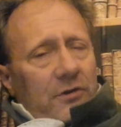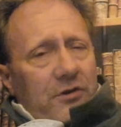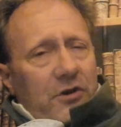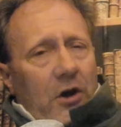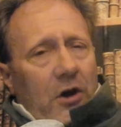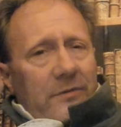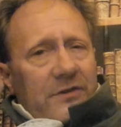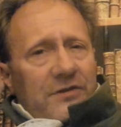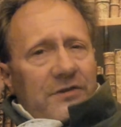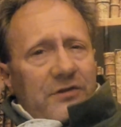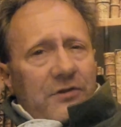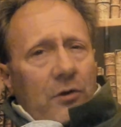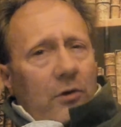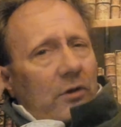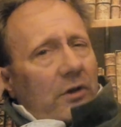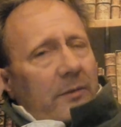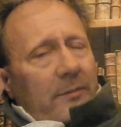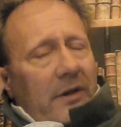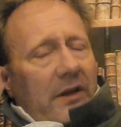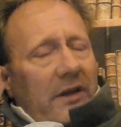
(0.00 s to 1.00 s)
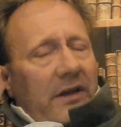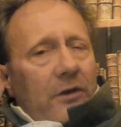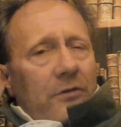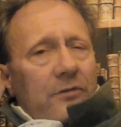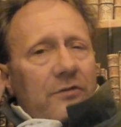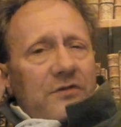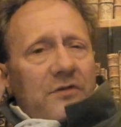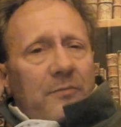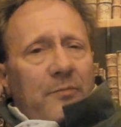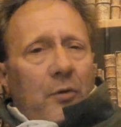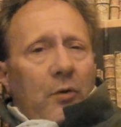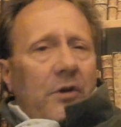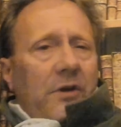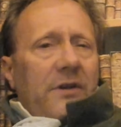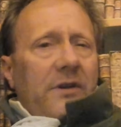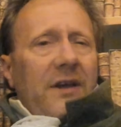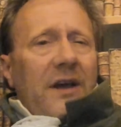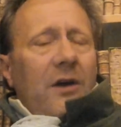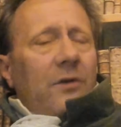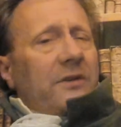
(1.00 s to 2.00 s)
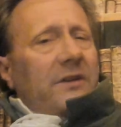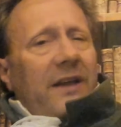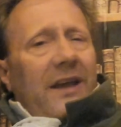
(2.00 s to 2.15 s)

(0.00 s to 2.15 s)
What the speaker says: Thomas Sowell and many others have pointed out,